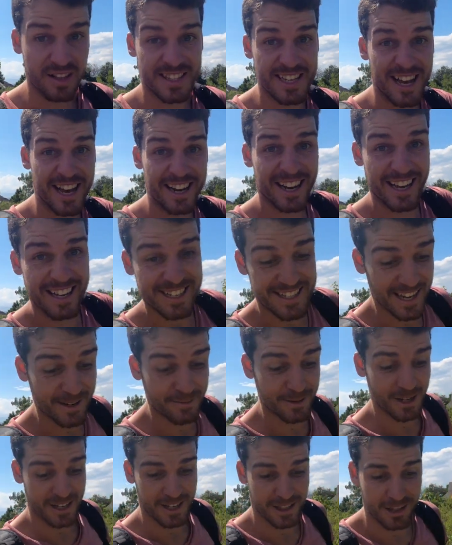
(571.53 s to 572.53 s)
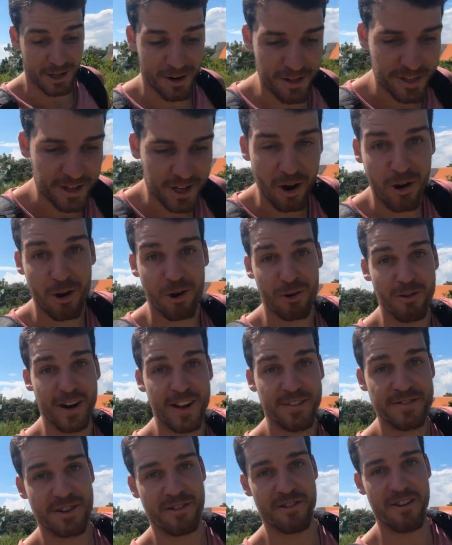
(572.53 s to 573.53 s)
Sadly, it seems like a lot of the coral
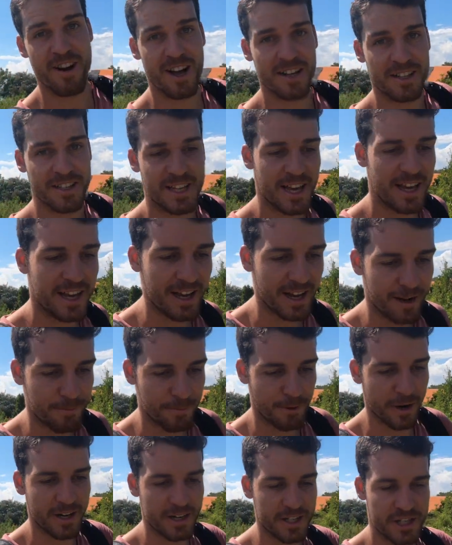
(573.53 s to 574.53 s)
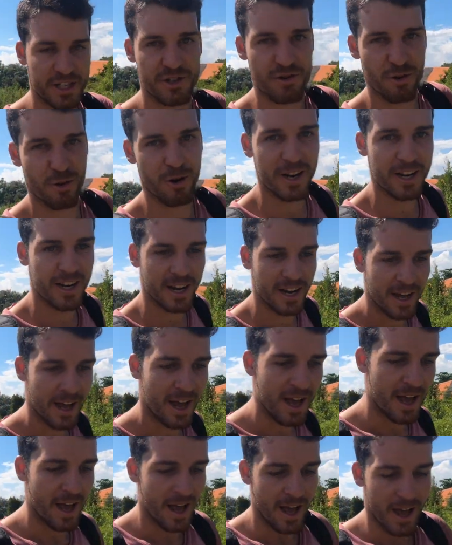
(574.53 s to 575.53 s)
reefs around here are pretty destroyed,
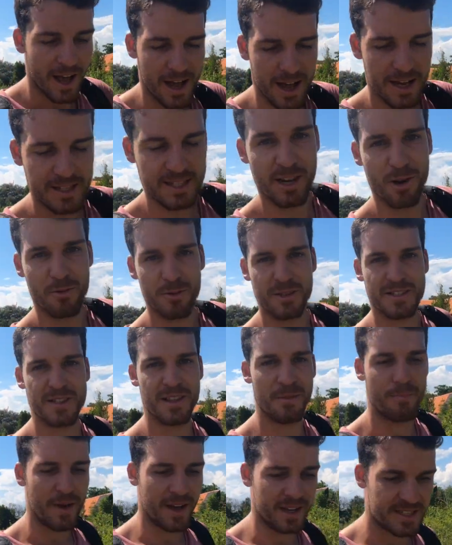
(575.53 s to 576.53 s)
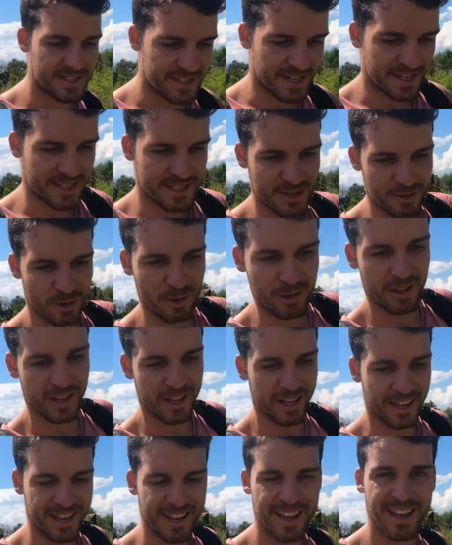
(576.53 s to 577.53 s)
so it wasn't the best
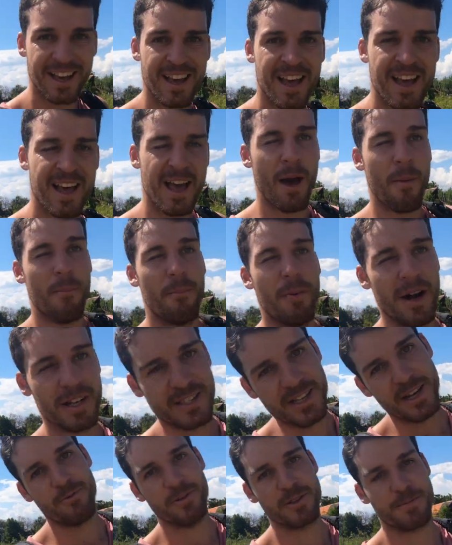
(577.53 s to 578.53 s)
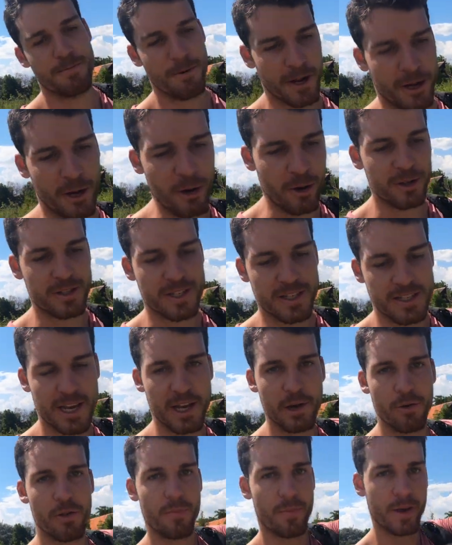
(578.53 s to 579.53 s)
snorkeling, but it was pretty cool to
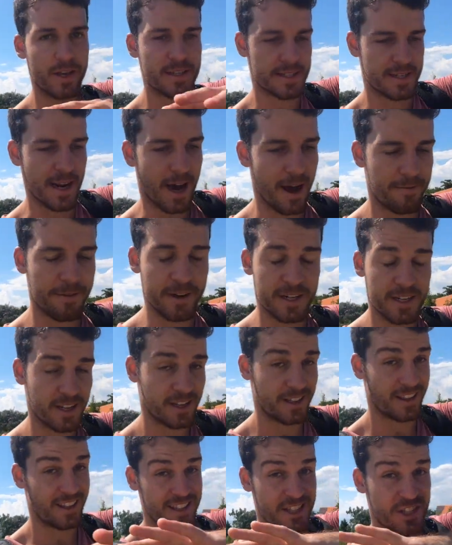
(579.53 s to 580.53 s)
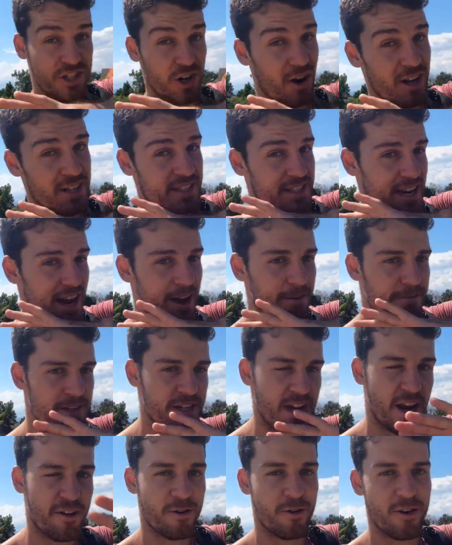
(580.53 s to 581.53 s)
see all the big starfish. Like there's giant
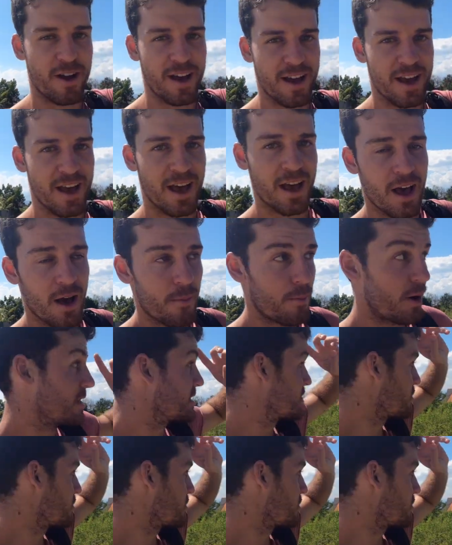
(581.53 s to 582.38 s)
starfish everywhere, but I